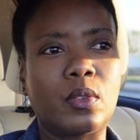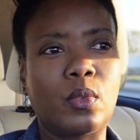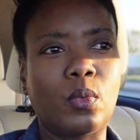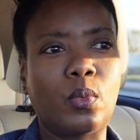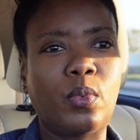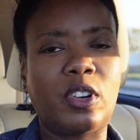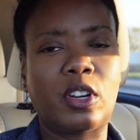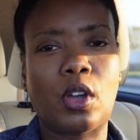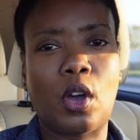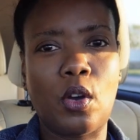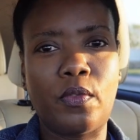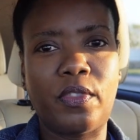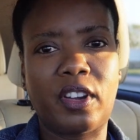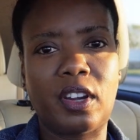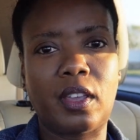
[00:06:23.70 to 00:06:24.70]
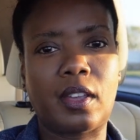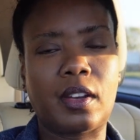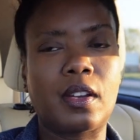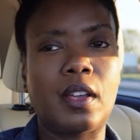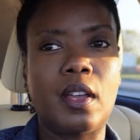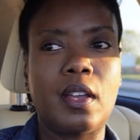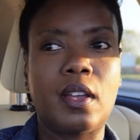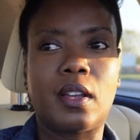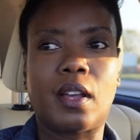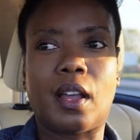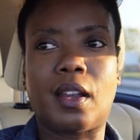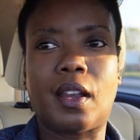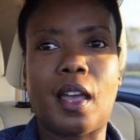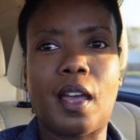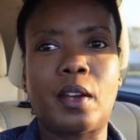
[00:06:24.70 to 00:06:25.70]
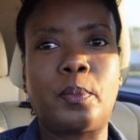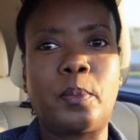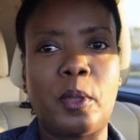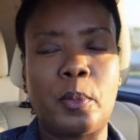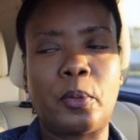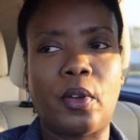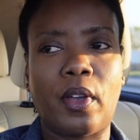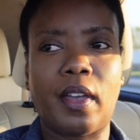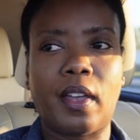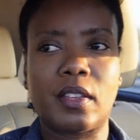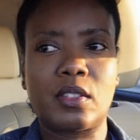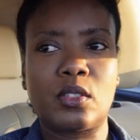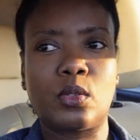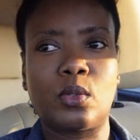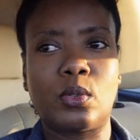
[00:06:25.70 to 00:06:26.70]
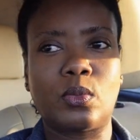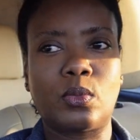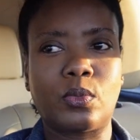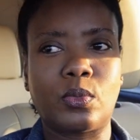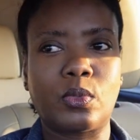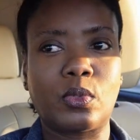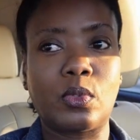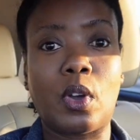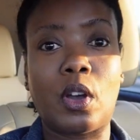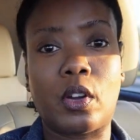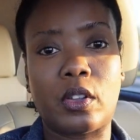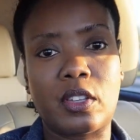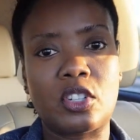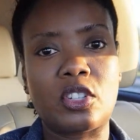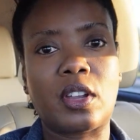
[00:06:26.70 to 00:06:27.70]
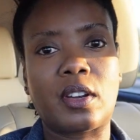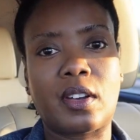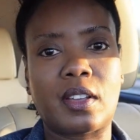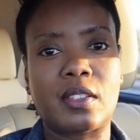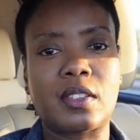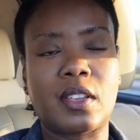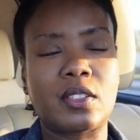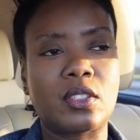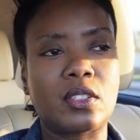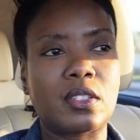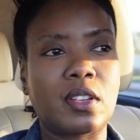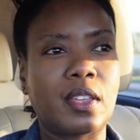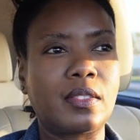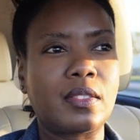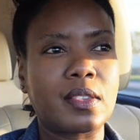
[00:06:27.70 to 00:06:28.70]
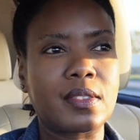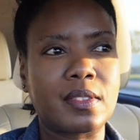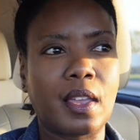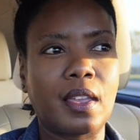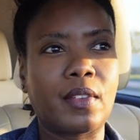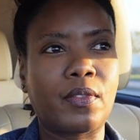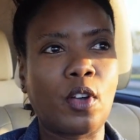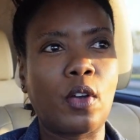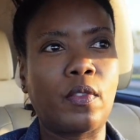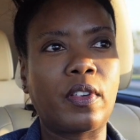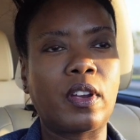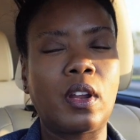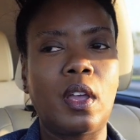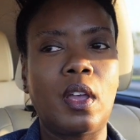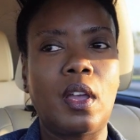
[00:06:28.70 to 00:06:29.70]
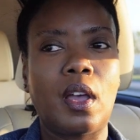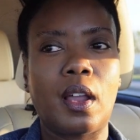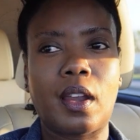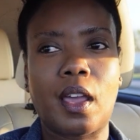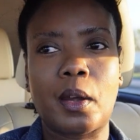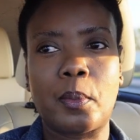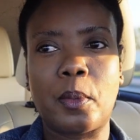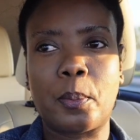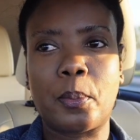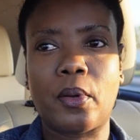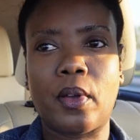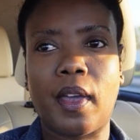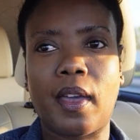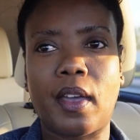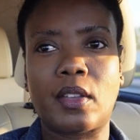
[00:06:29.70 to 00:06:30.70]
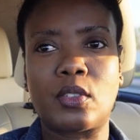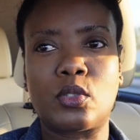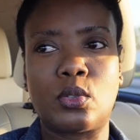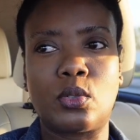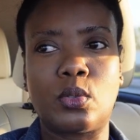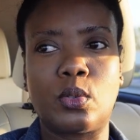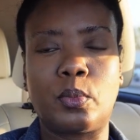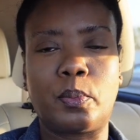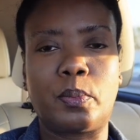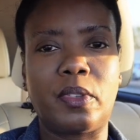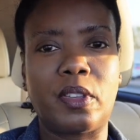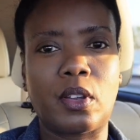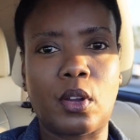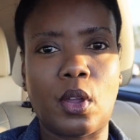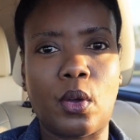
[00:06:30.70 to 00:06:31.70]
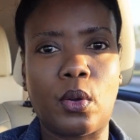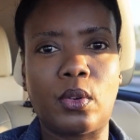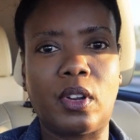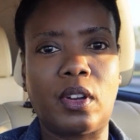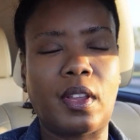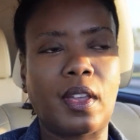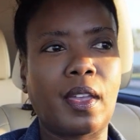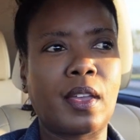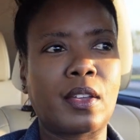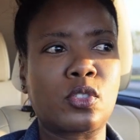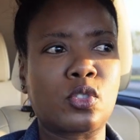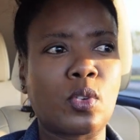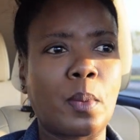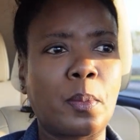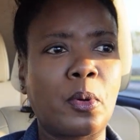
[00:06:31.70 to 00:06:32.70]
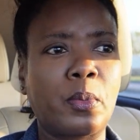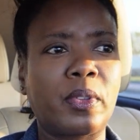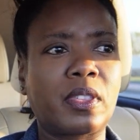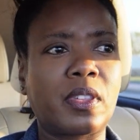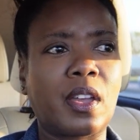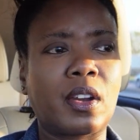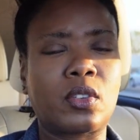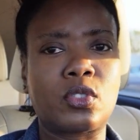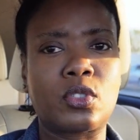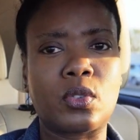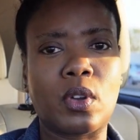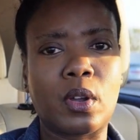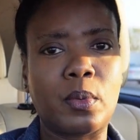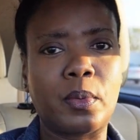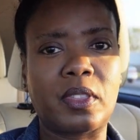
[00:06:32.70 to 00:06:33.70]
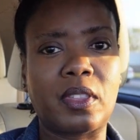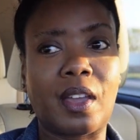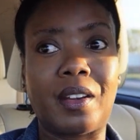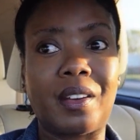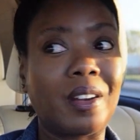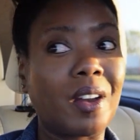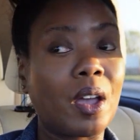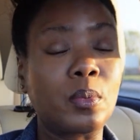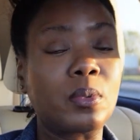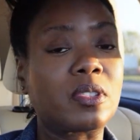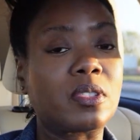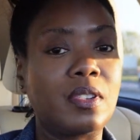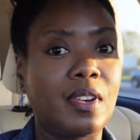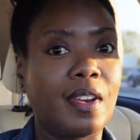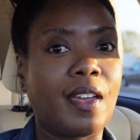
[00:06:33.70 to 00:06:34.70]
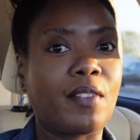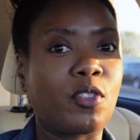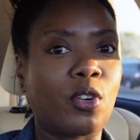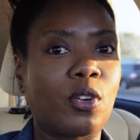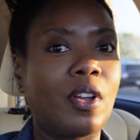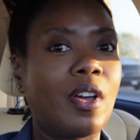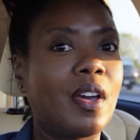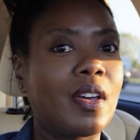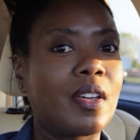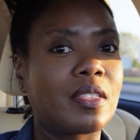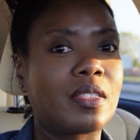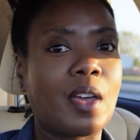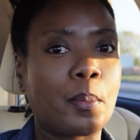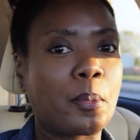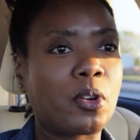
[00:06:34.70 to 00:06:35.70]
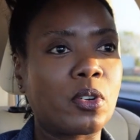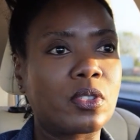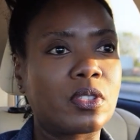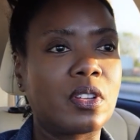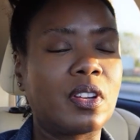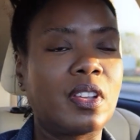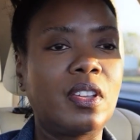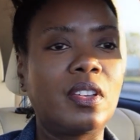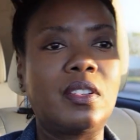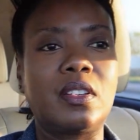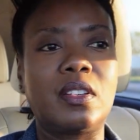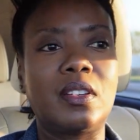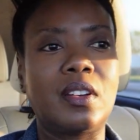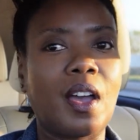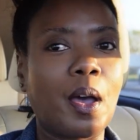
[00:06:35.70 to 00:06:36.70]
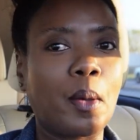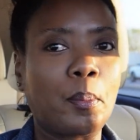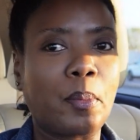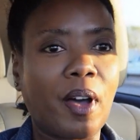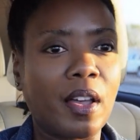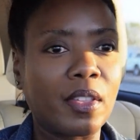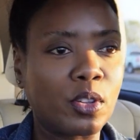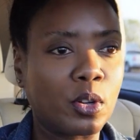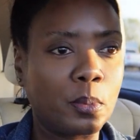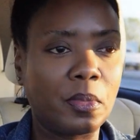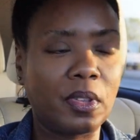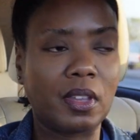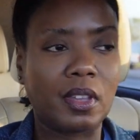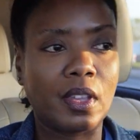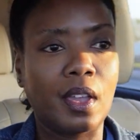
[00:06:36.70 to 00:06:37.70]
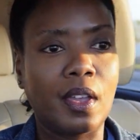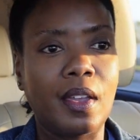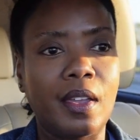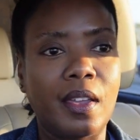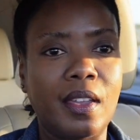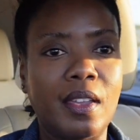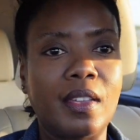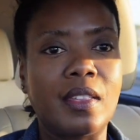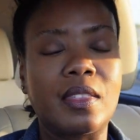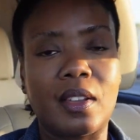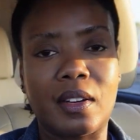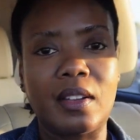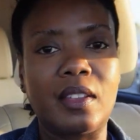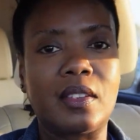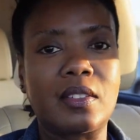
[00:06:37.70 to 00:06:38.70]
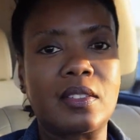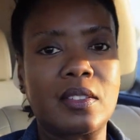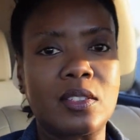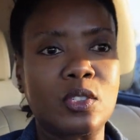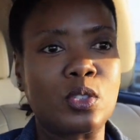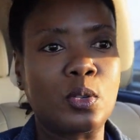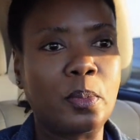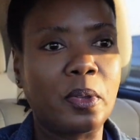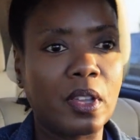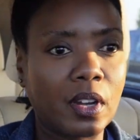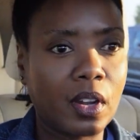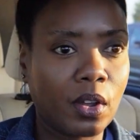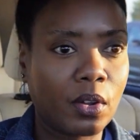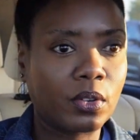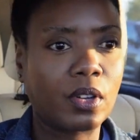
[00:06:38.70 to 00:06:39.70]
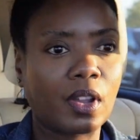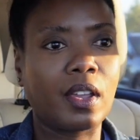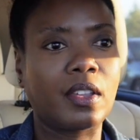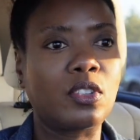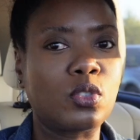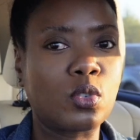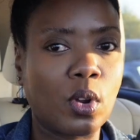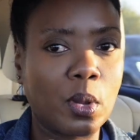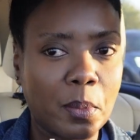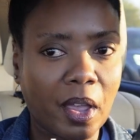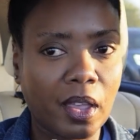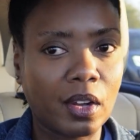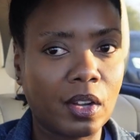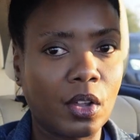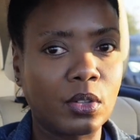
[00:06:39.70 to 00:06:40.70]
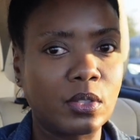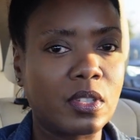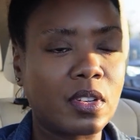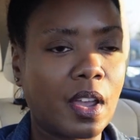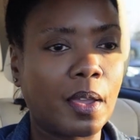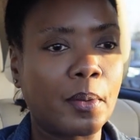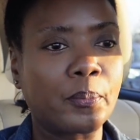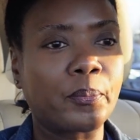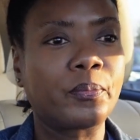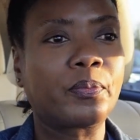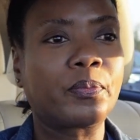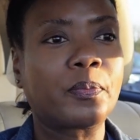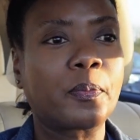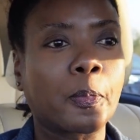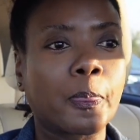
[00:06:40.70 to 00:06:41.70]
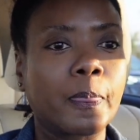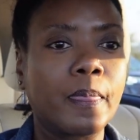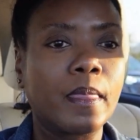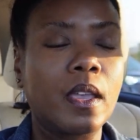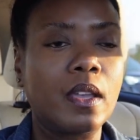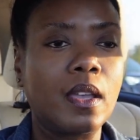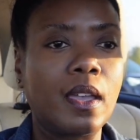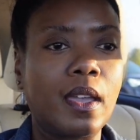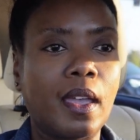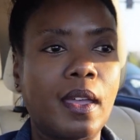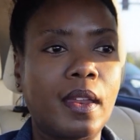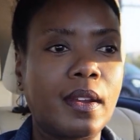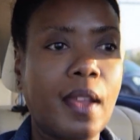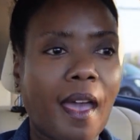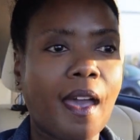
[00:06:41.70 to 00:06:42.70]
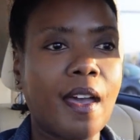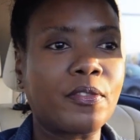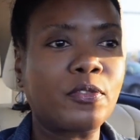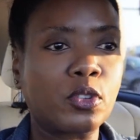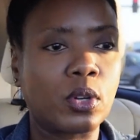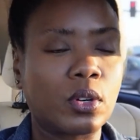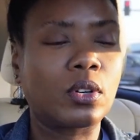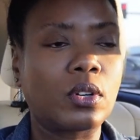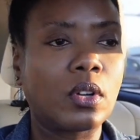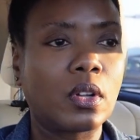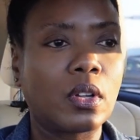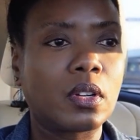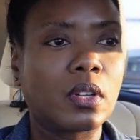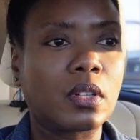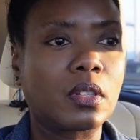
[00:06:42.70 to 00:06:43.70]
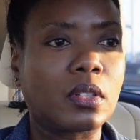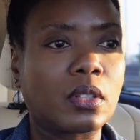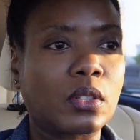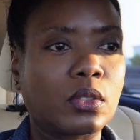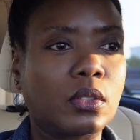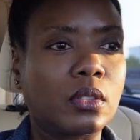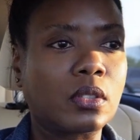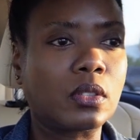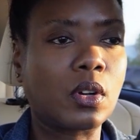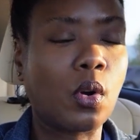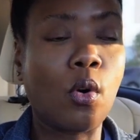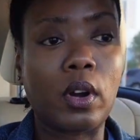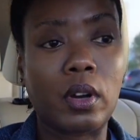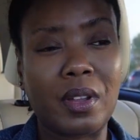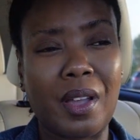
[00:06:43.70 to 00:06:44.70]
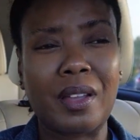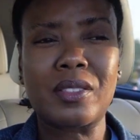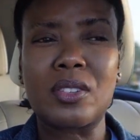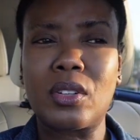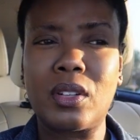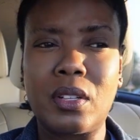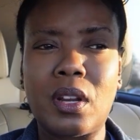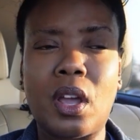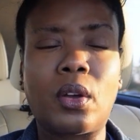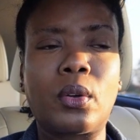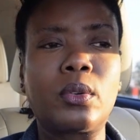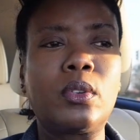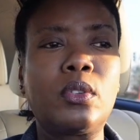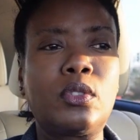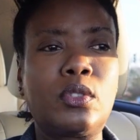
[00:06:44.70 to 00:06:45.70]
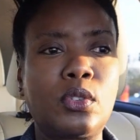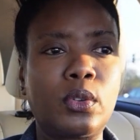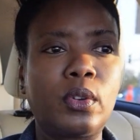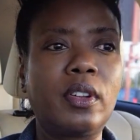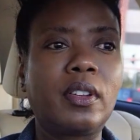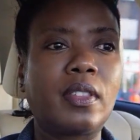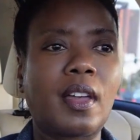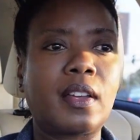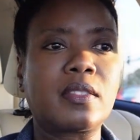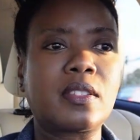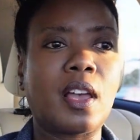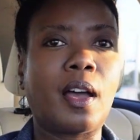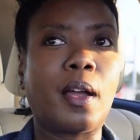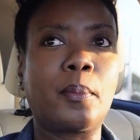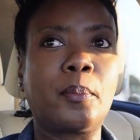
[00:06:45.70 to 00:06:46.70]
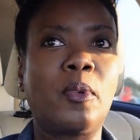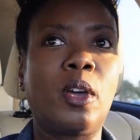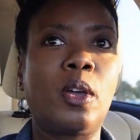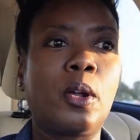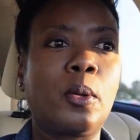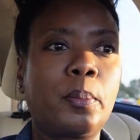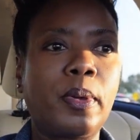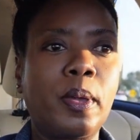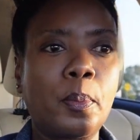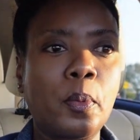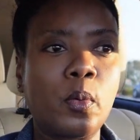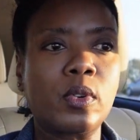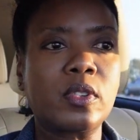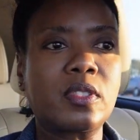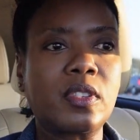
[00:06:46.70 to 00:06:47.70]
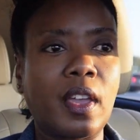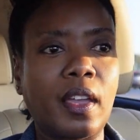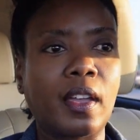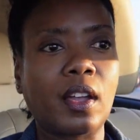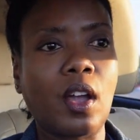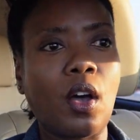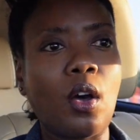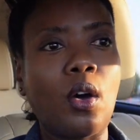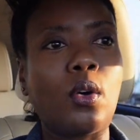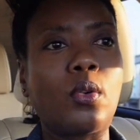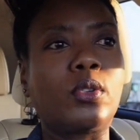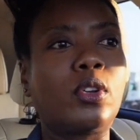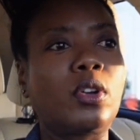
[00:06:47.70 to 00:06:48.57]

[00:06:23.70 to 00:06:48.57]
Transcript: when COVID hit, a lot of people had to, or the shutdowns, I should say, of COVID, a lot of people had to be alone and they had trouble with that or struggle with that. And I was never that person. It did not bother me in the least to be alone. I enjoy my alone time. And after, or actually no, during that time, people were saying, oh,